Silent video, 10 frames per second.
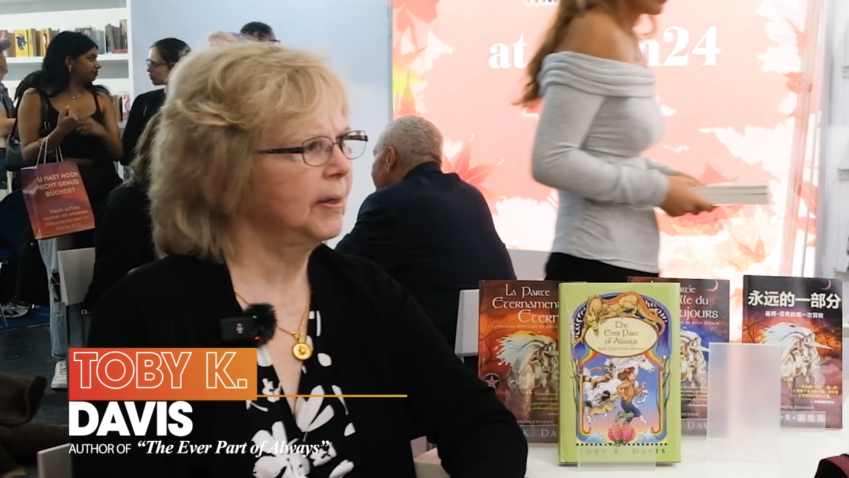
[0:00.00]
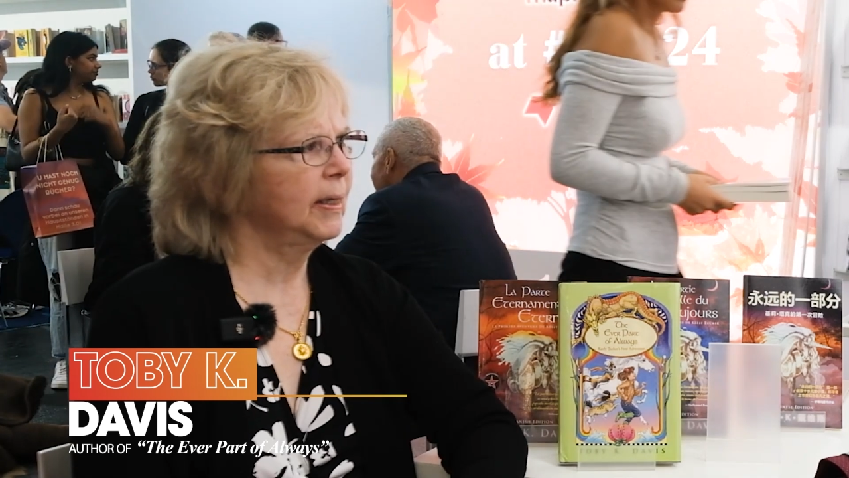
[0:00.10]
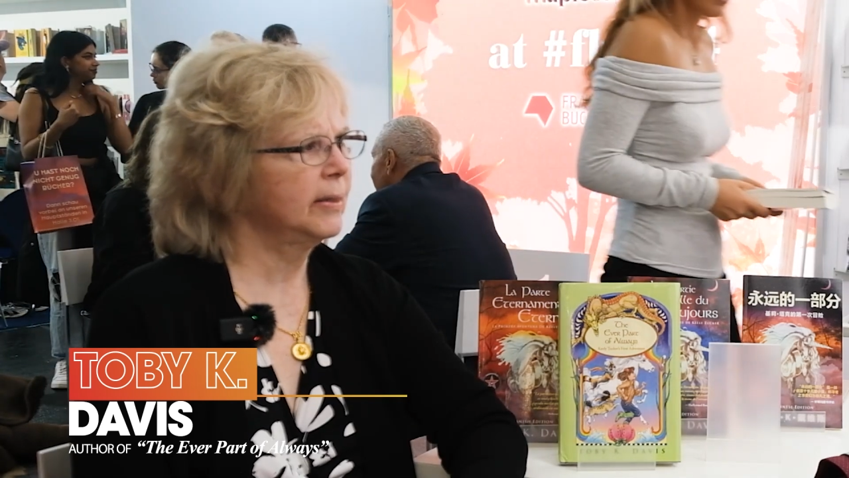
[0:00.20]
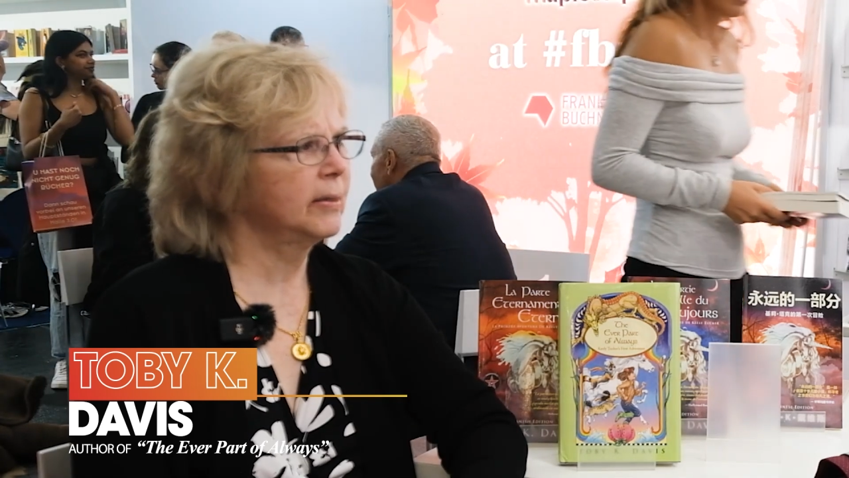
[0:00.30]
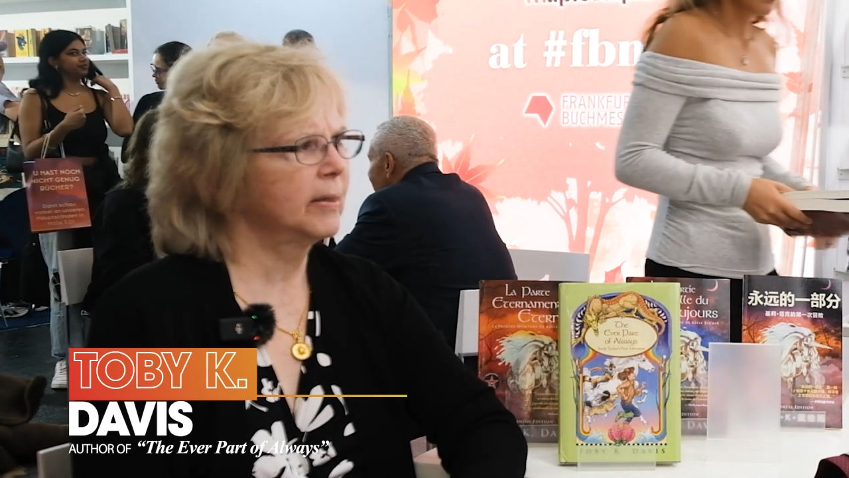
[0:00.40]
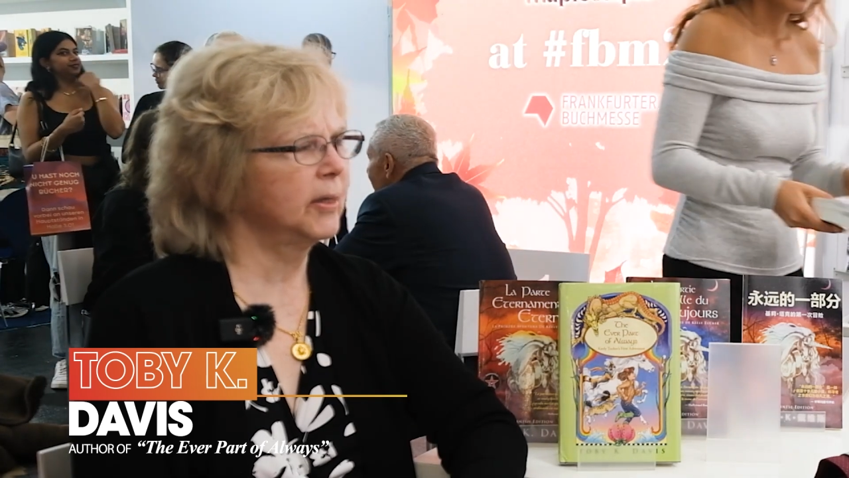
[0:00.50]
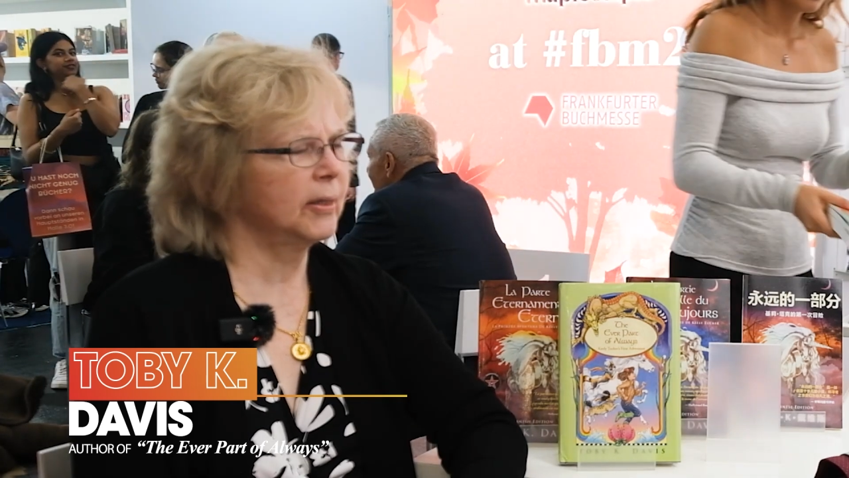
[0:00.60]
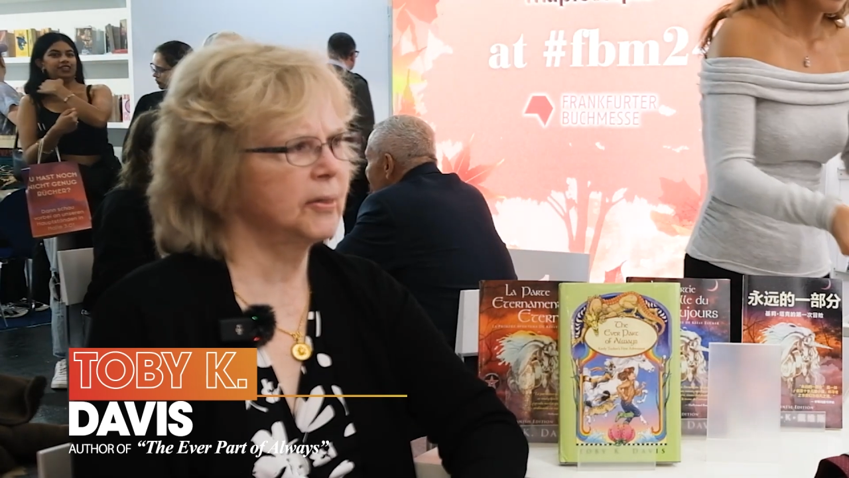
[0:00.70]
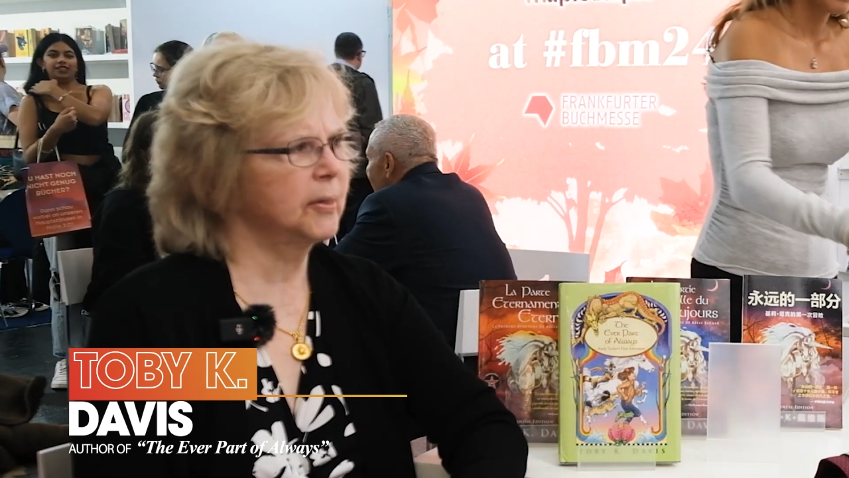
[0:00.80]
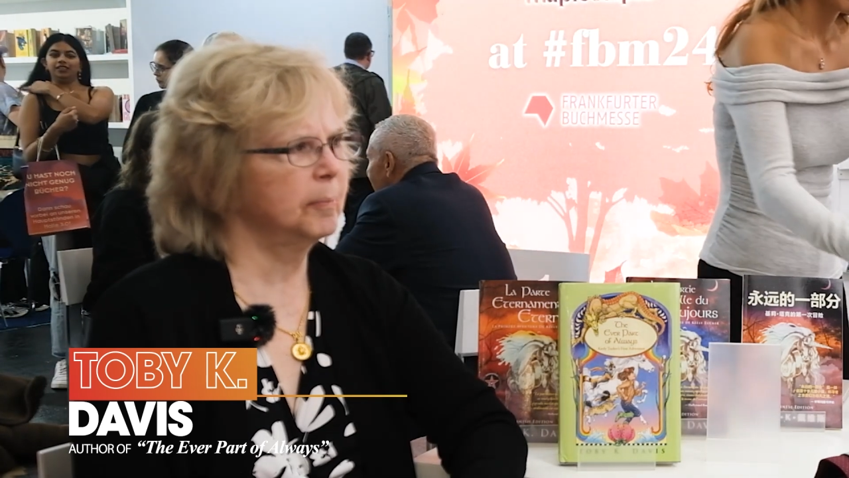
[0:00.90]
He's
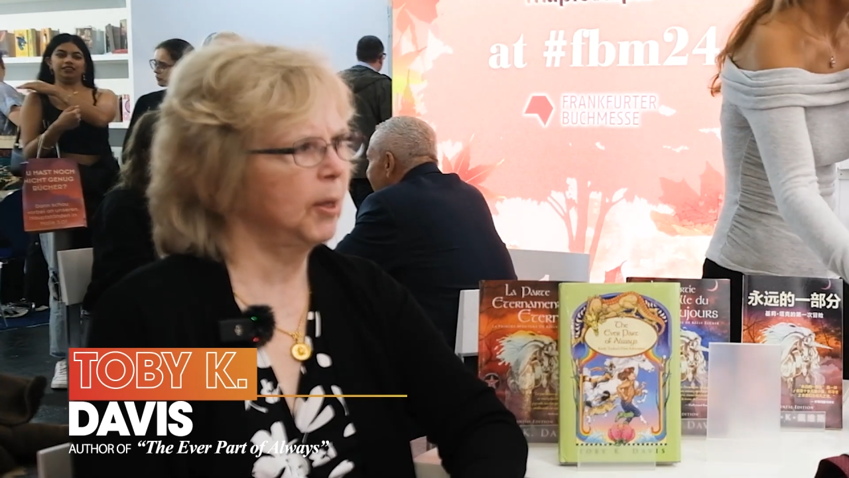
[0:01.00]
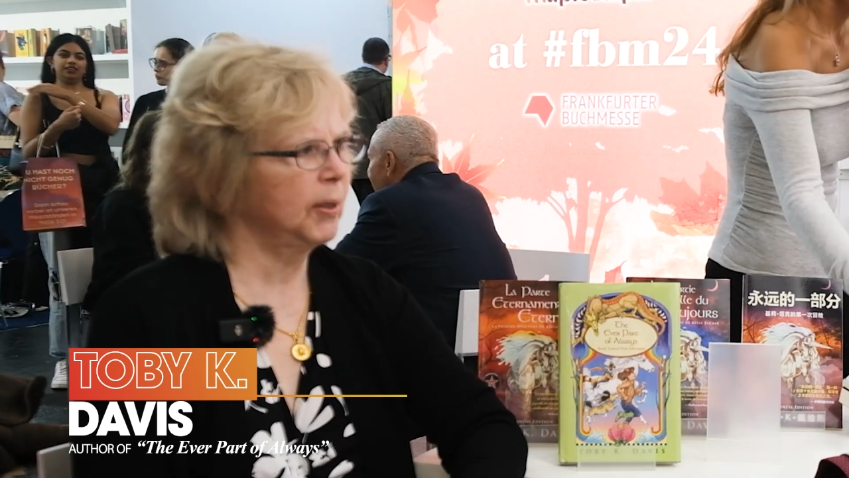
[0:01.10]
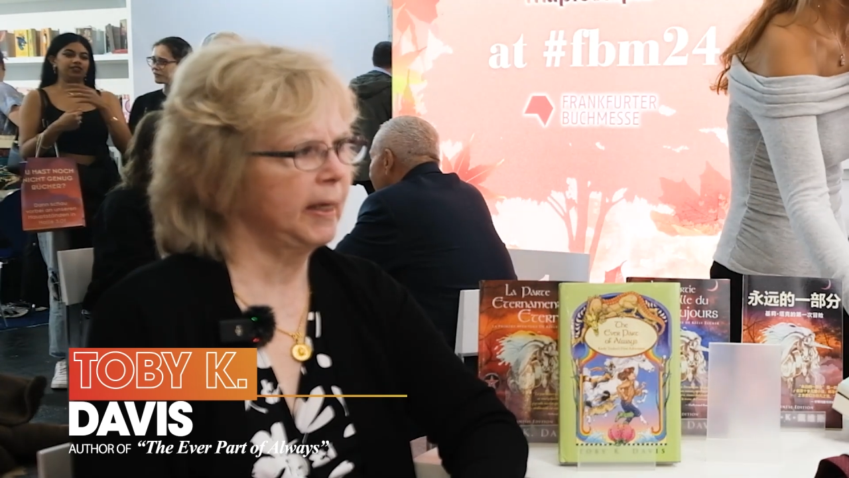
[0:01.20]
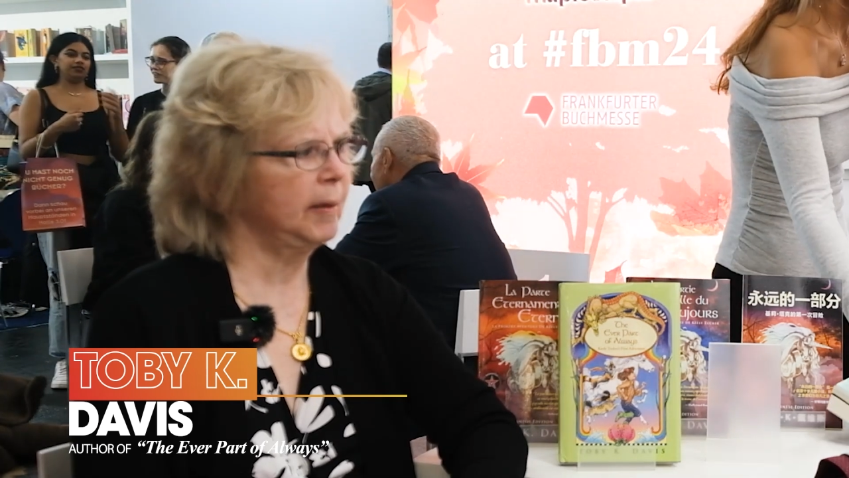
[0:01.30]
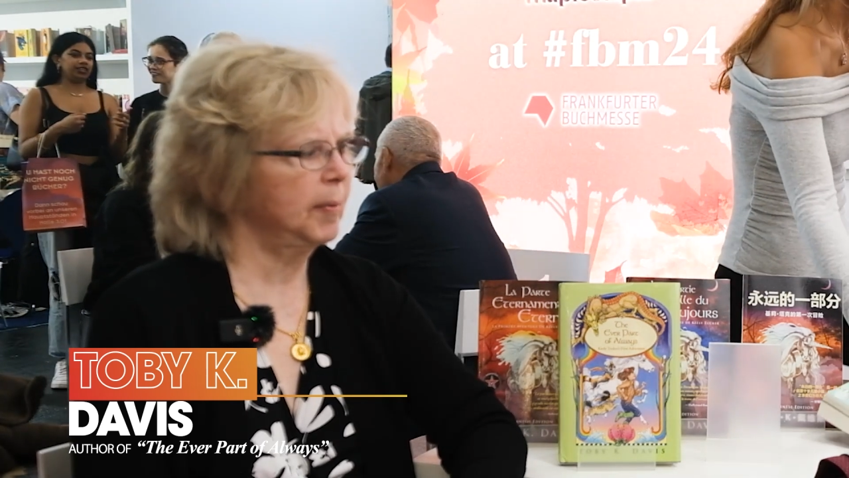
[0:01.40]
just a bully,